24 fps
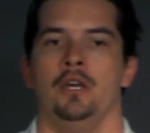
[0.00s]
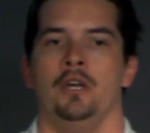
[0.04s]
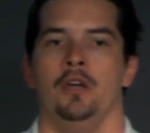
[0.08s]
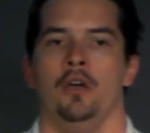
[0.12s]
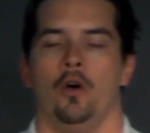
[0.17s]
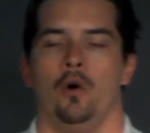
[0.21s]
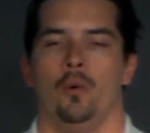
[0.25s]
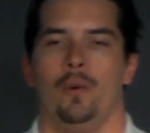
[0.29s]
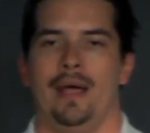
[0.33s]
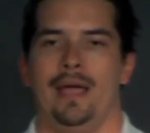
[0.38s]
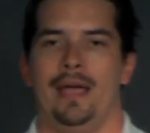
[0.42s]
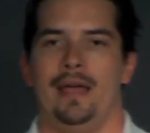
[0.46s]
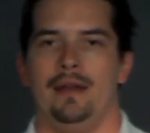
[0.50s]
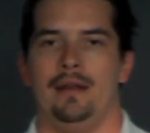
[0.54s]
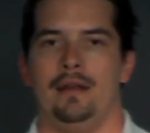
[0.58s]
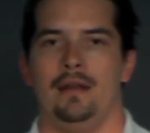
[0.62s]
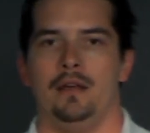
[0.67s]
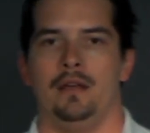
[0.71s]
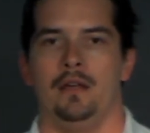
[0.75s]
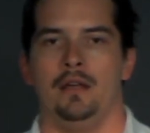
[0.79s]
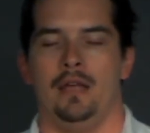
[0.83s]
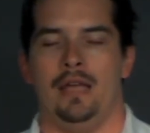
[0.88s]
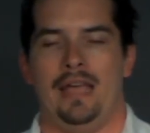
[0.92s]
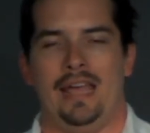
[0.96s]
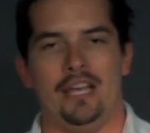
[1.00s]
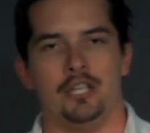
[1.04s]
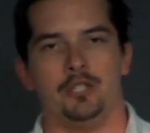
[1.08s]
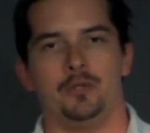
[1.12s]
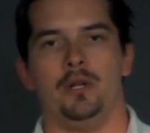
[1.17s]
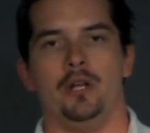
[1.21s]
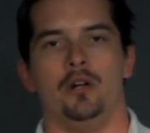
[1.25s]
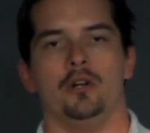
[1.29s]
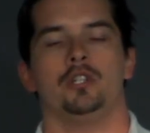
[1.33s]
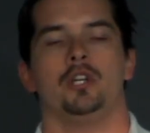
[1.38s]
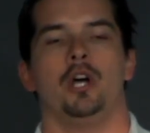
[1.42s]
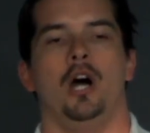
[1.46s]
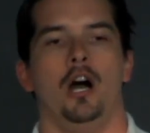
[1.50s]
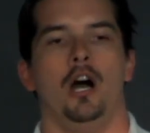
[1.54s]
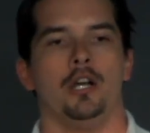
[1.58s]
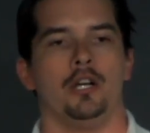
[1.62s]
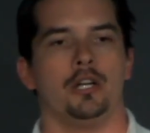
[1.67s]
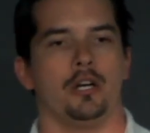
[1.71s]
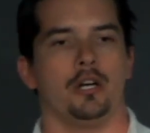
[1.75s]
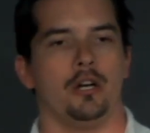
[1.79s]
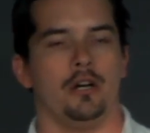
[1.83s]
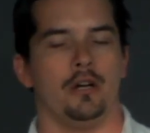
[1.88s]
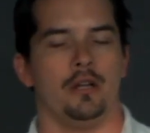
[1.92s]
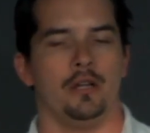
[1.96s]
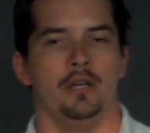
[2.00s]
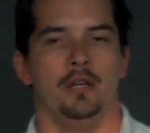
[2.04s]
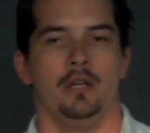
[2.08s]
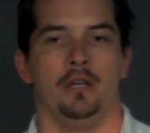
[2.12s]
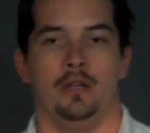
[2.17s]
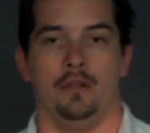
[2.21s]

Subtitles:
When Israel conquered